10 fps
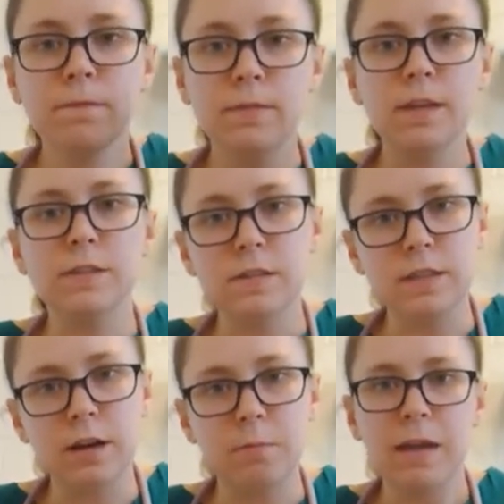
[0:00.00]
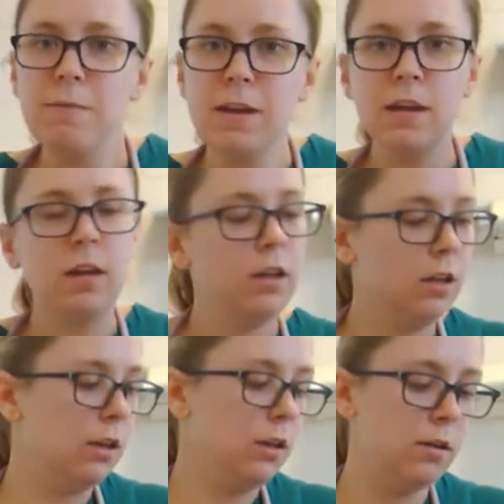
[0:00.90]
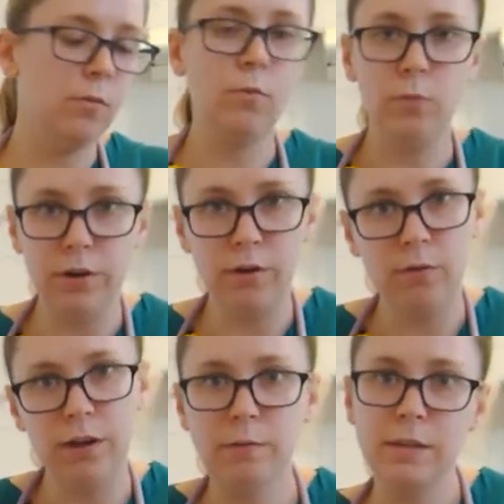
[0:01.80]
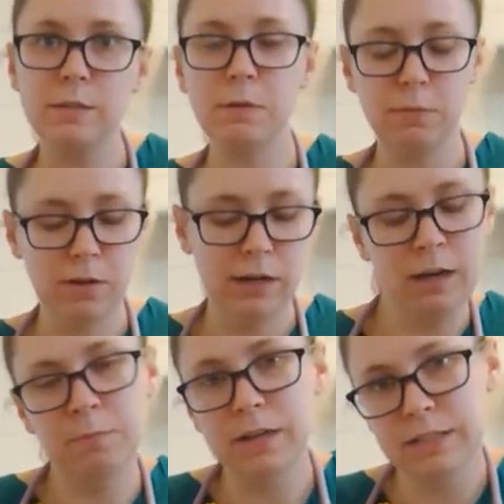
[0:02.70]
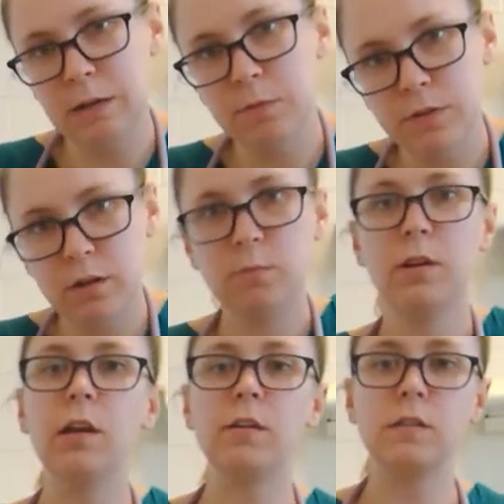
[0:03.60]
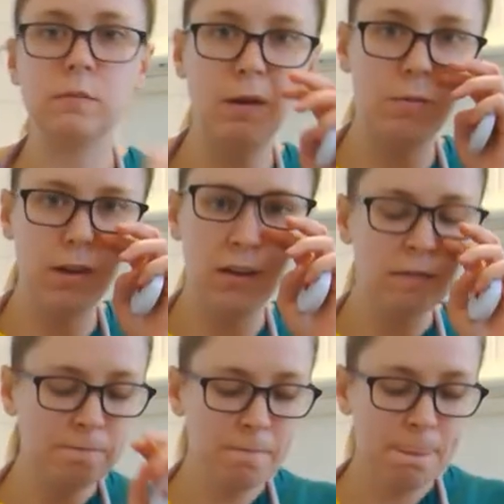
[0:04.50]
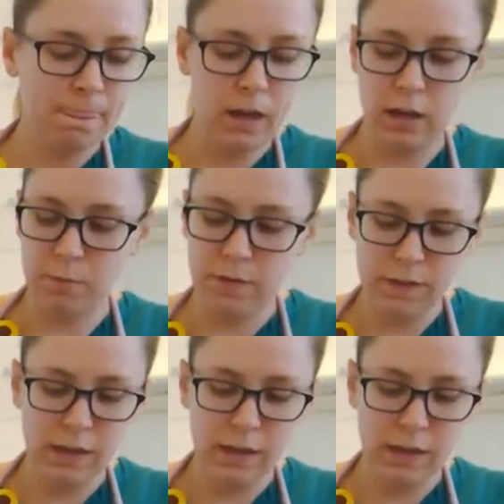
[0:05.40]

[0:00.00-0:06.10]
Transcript: this is their baby. We don't want this baby to get mixed up with anybody else's baby. And